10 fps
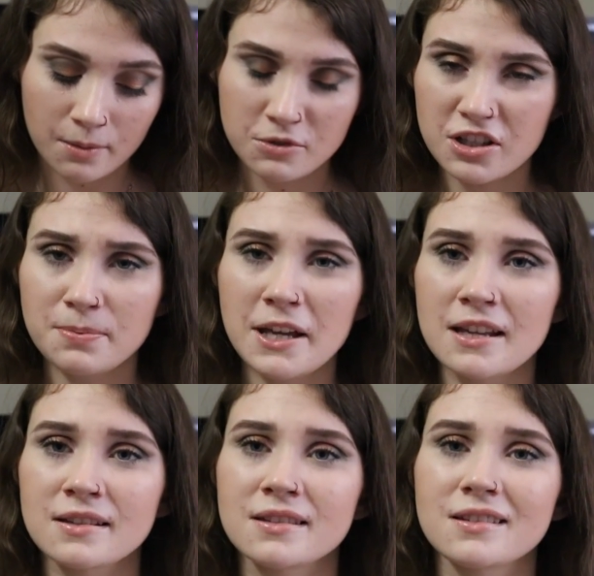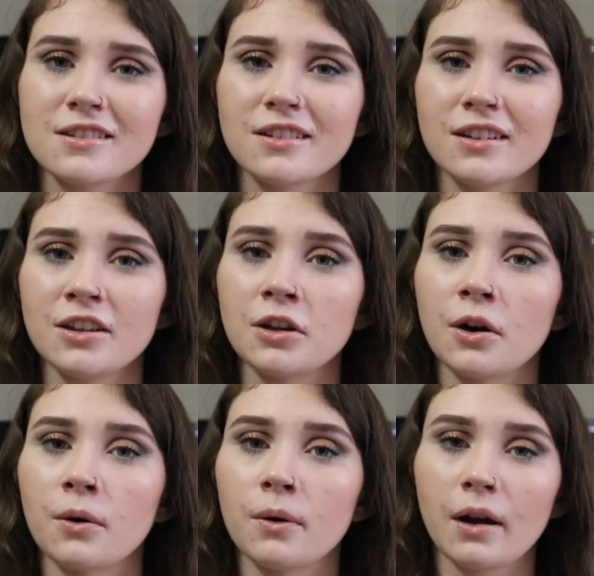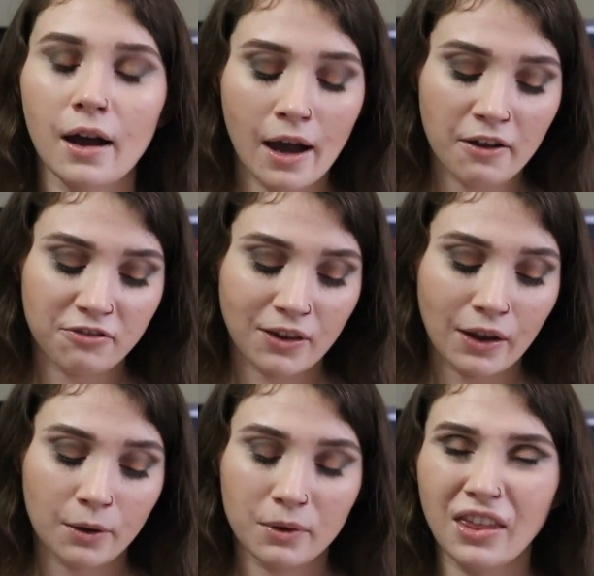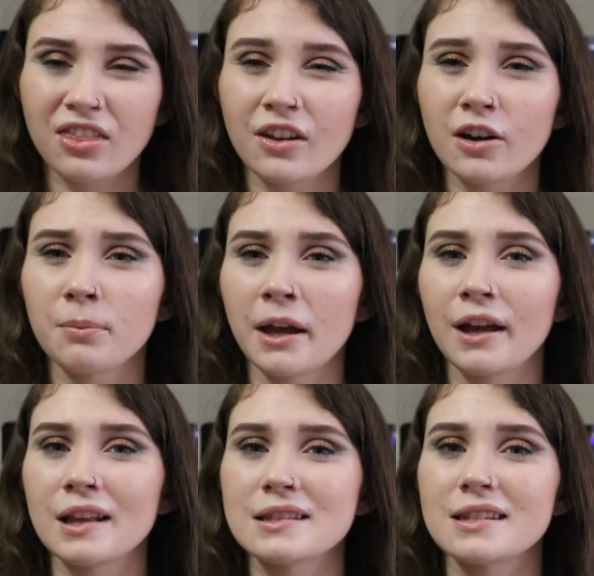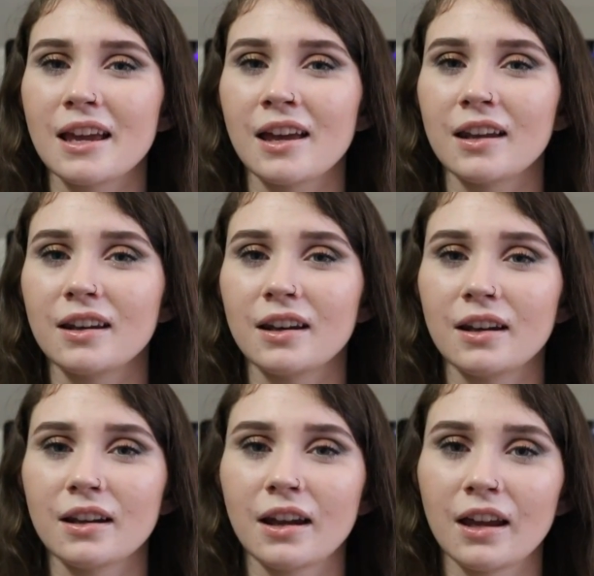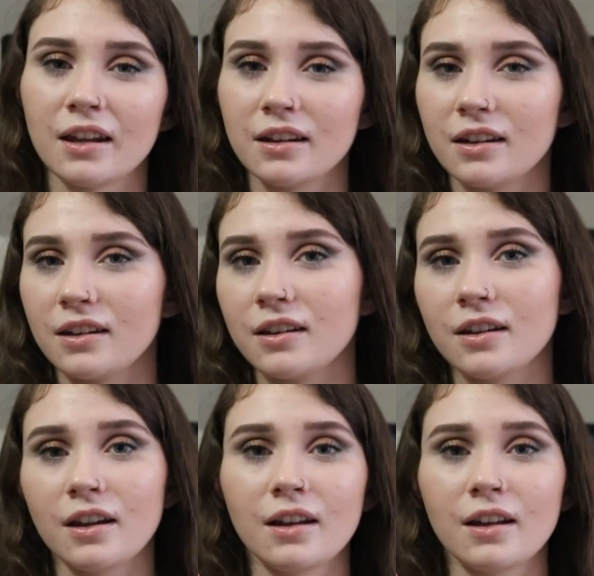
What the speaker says: just because, you know, I feel like with the thicker bands it can